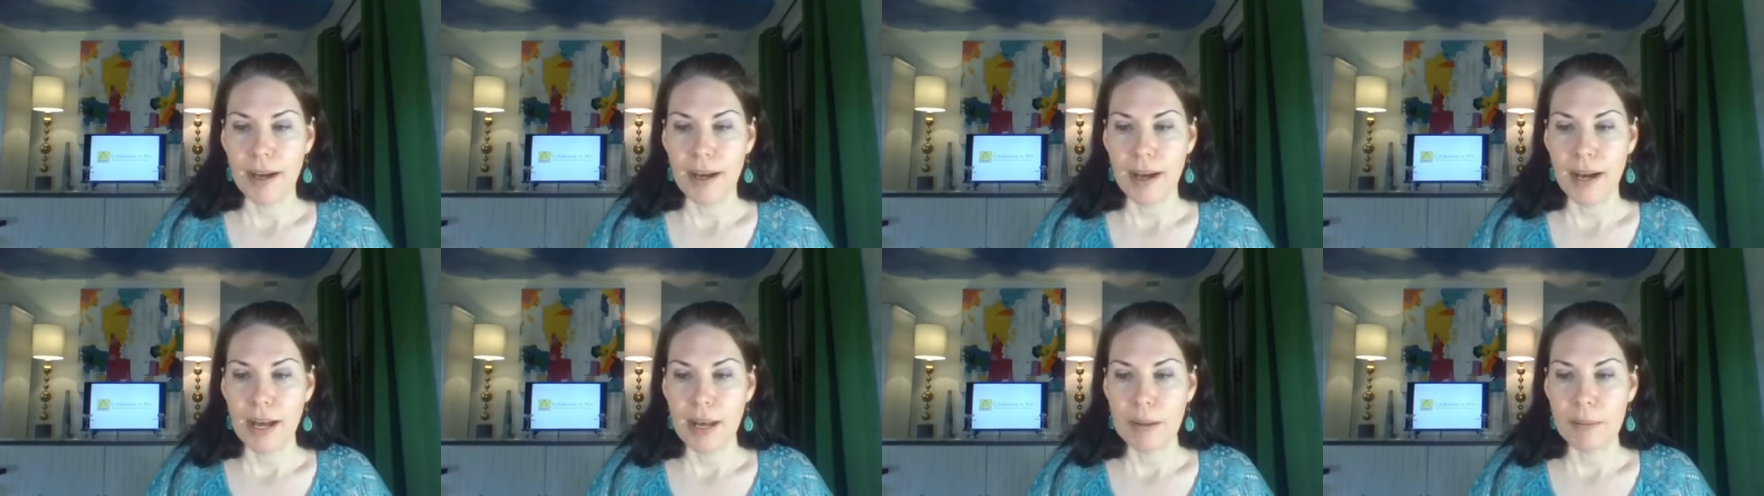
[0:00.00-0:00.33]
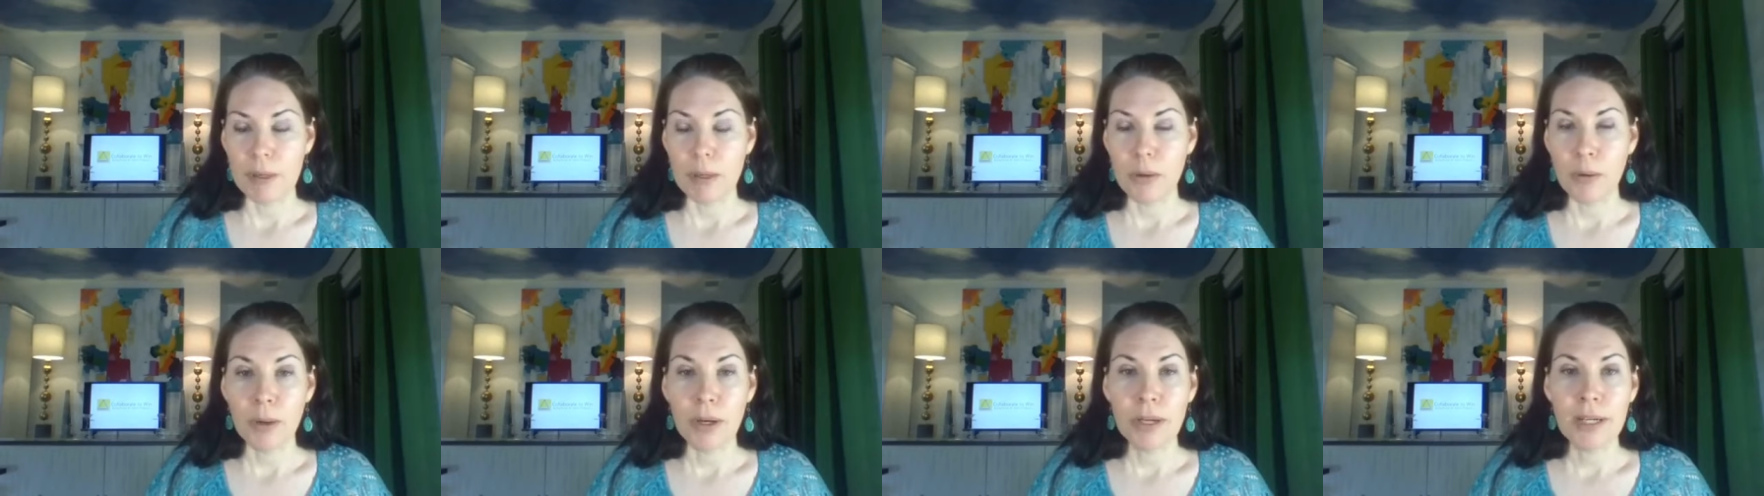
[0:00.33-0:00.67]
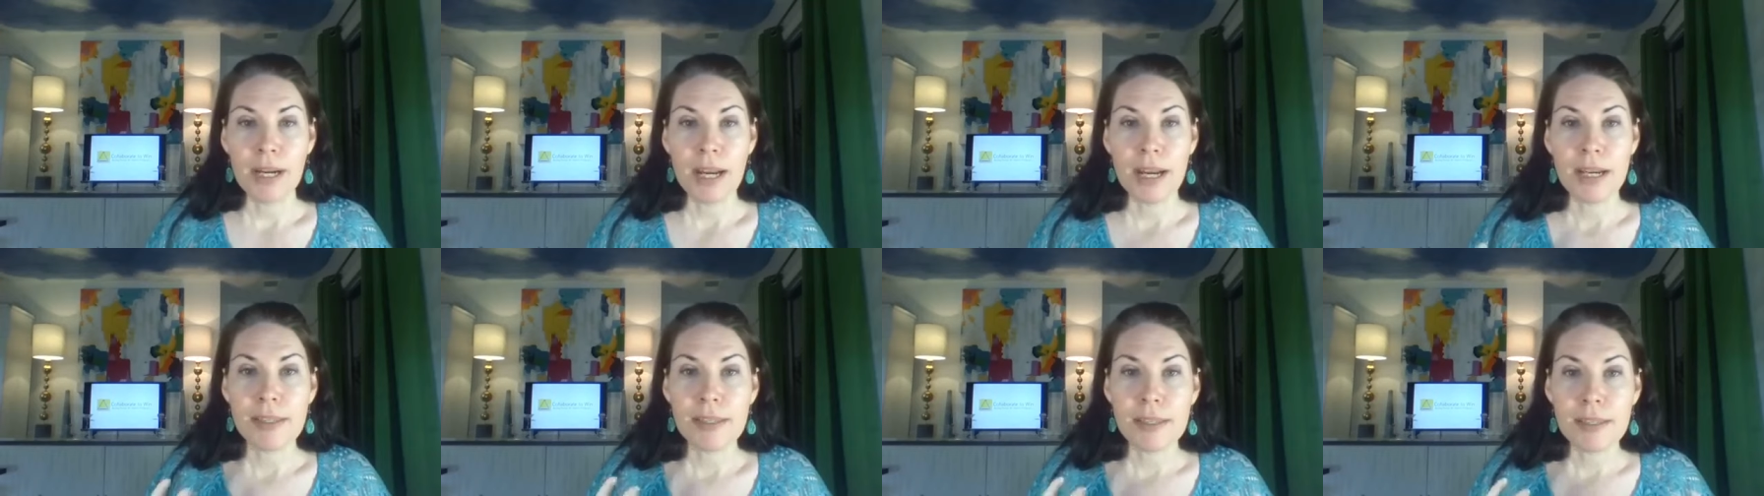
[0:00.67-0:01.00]
um, an
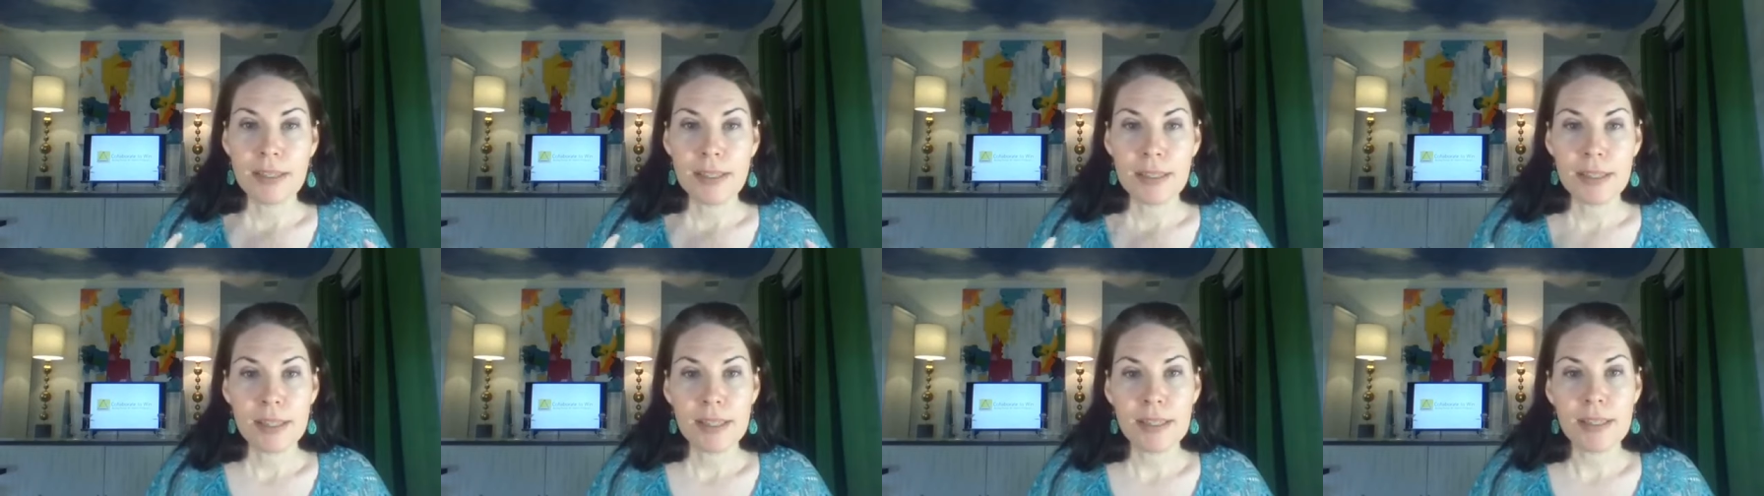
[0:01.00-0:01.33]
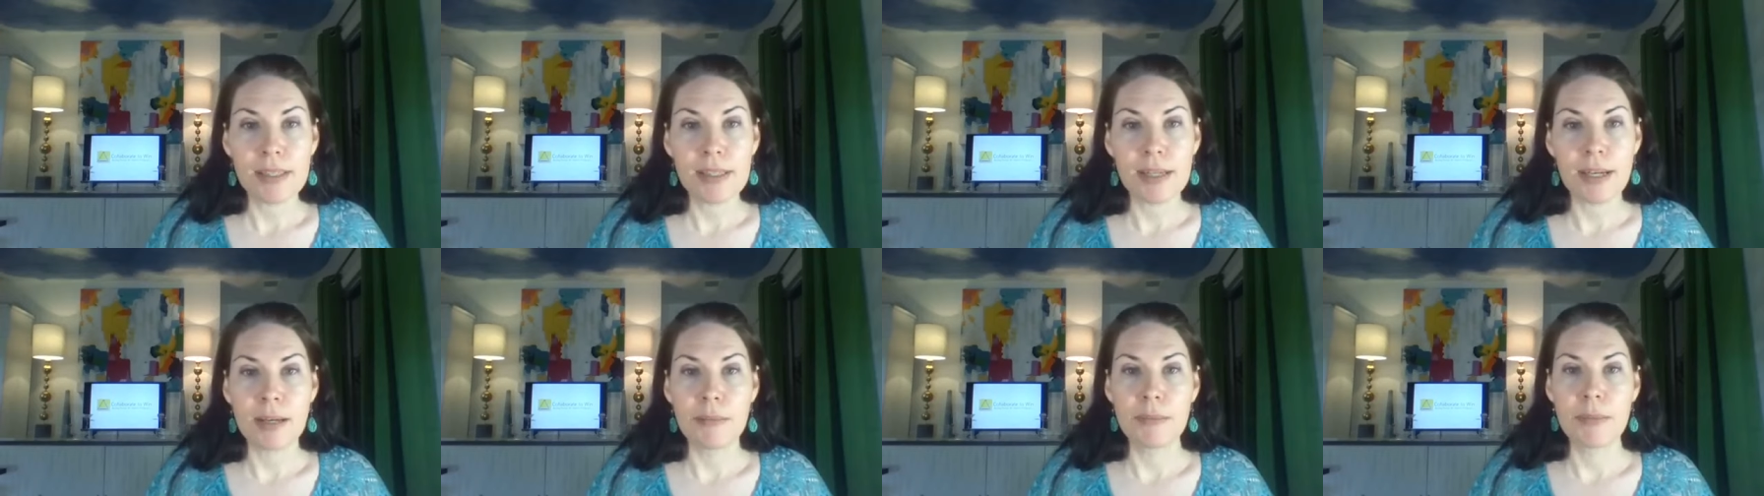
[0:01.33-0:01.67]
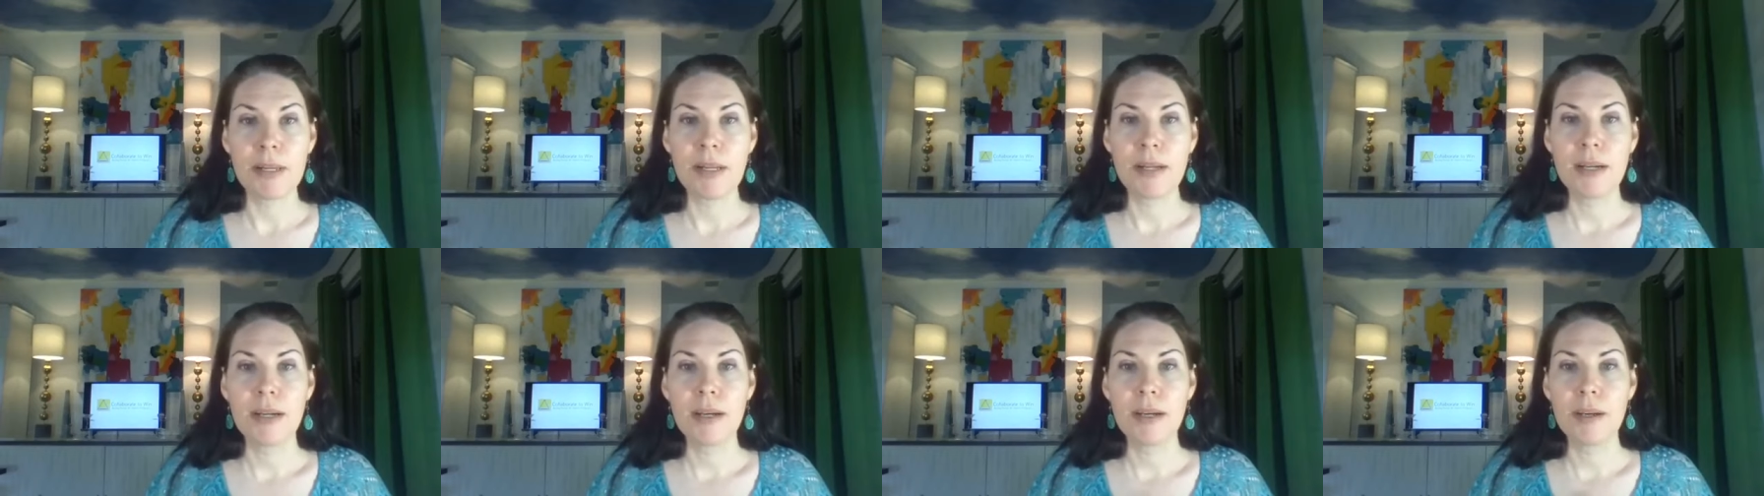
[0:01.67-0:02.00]
organized system
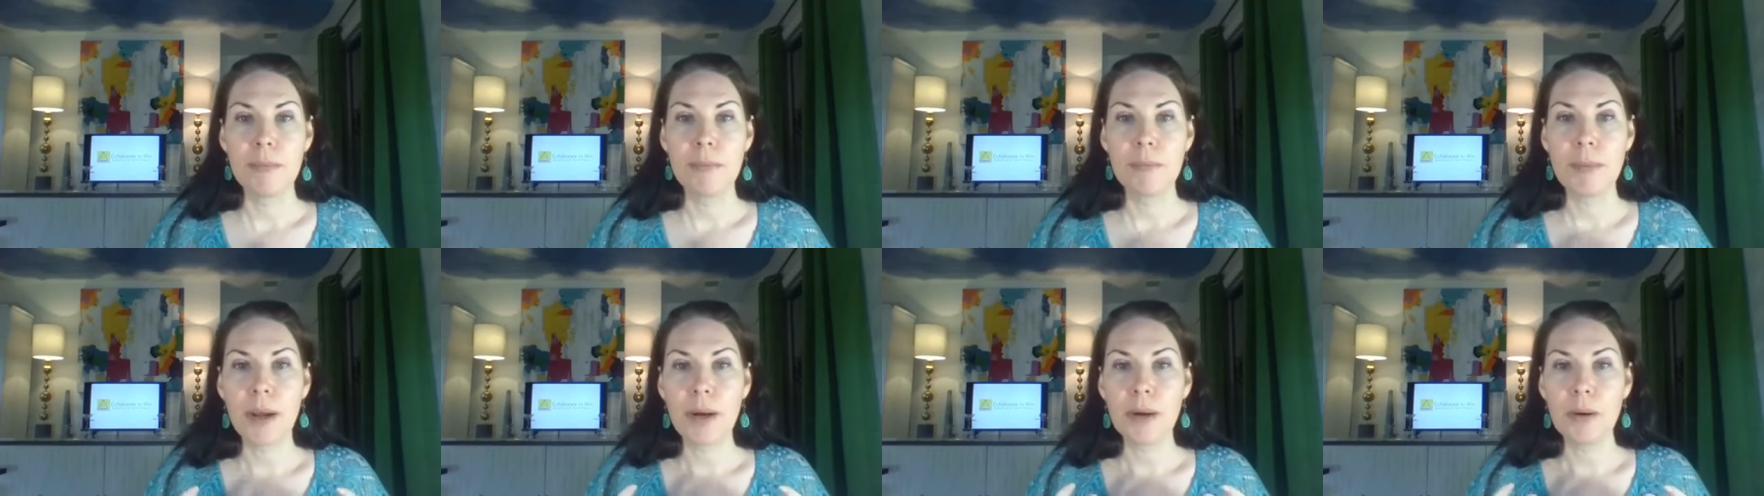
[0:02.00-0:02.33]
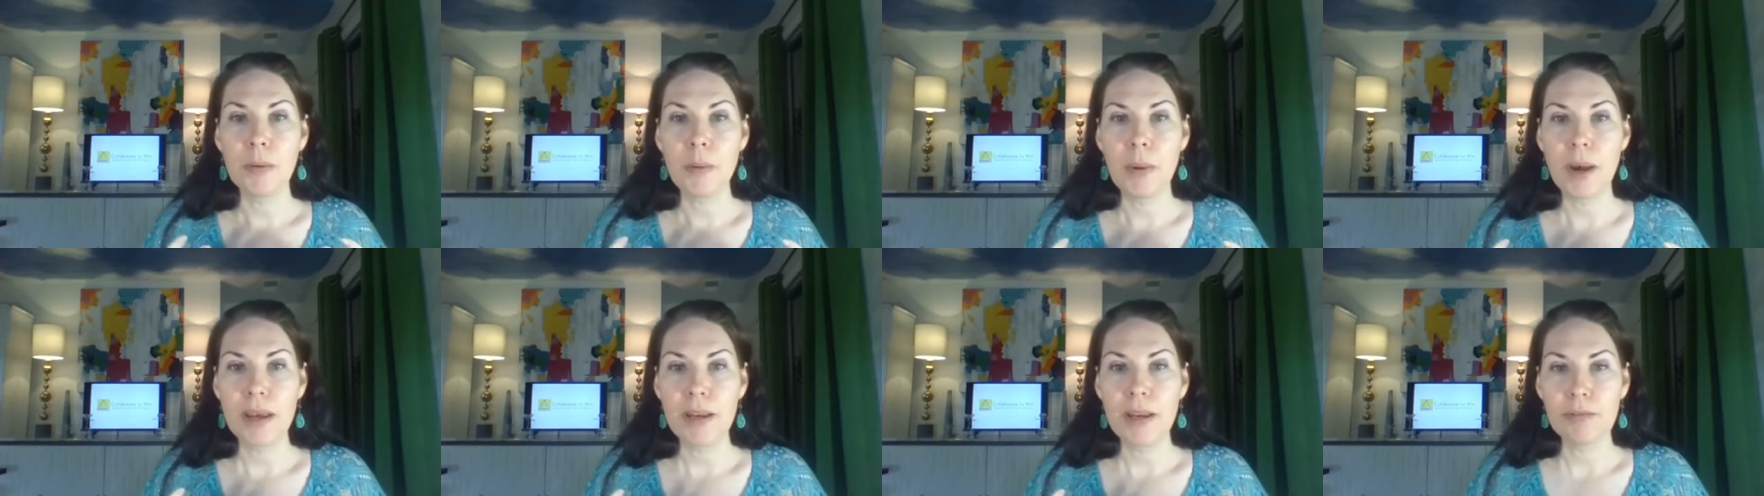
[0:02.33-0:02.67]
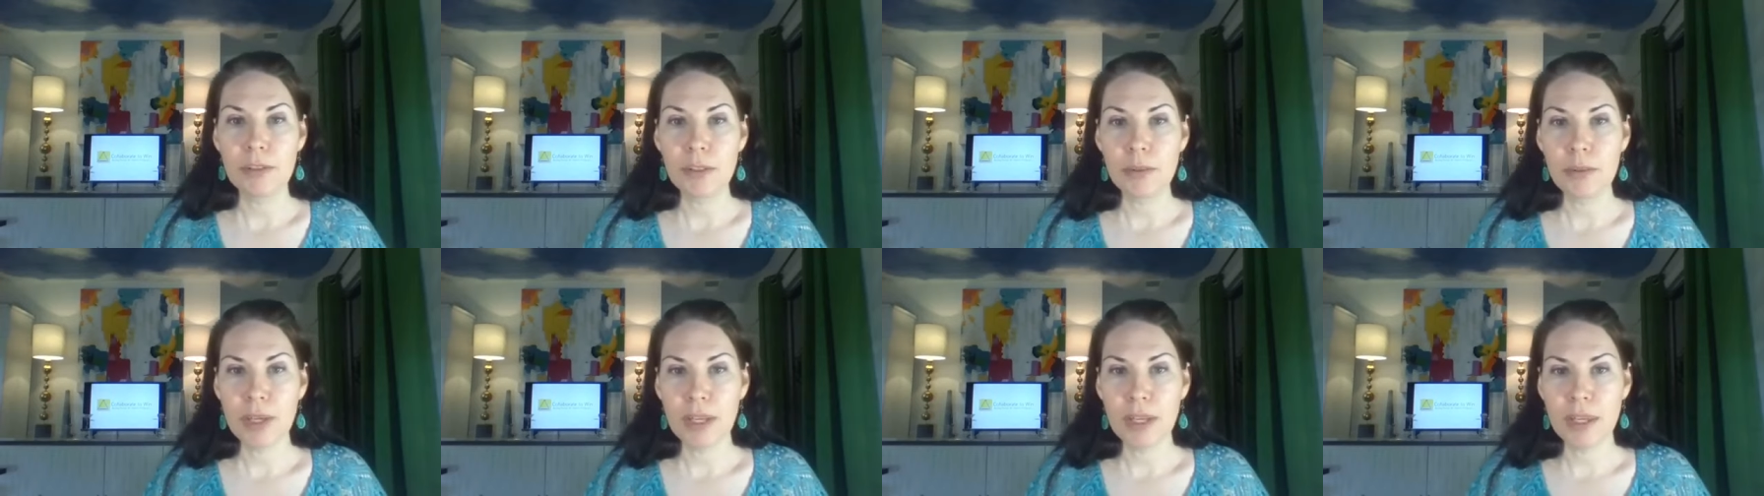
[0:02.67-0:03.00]
and a better way
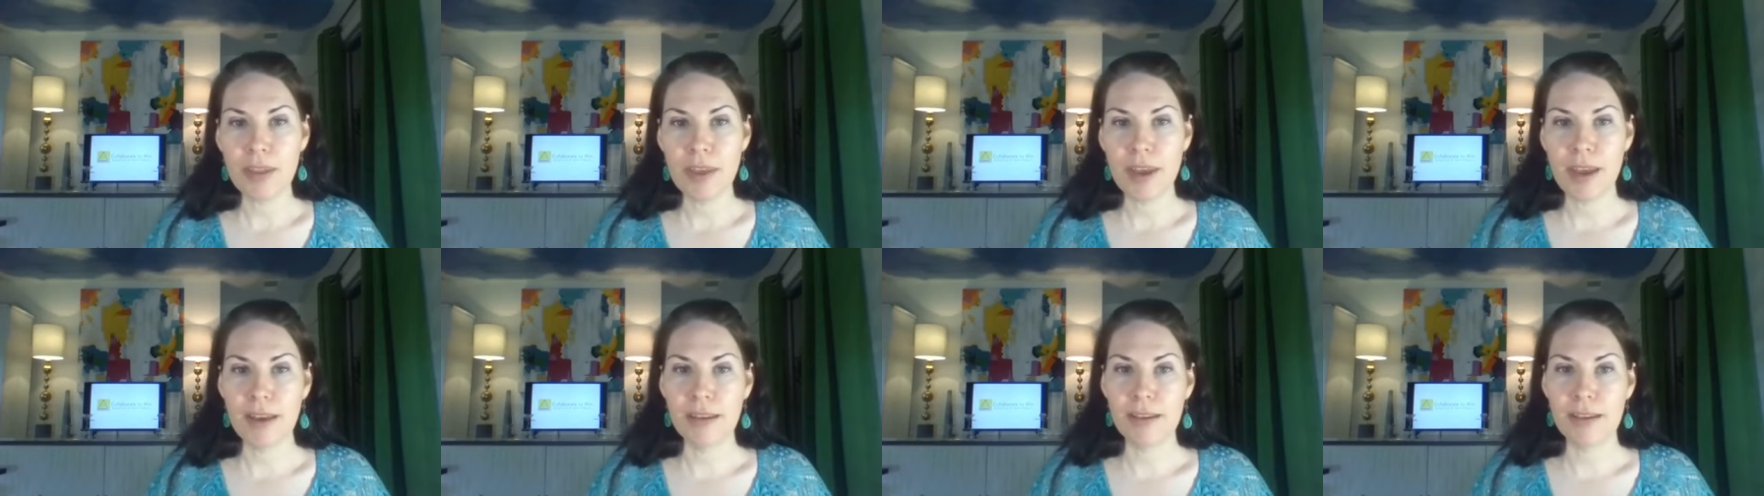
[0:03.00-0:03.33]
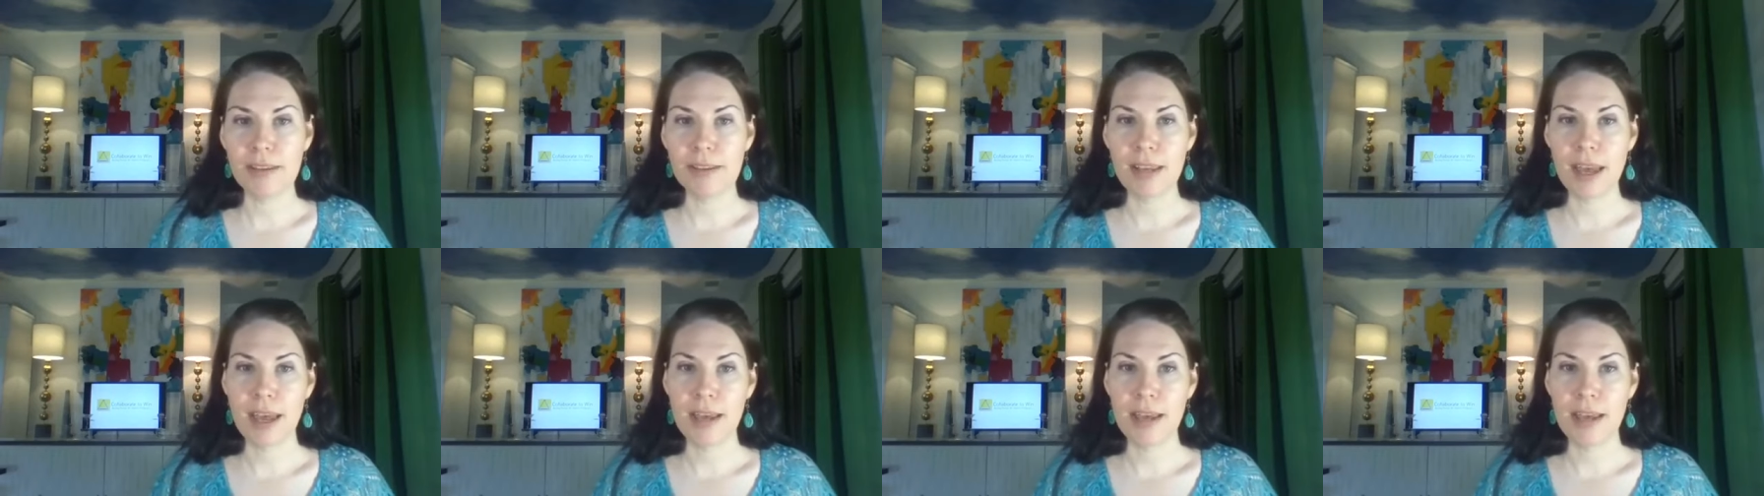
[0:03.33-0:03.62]
of doing things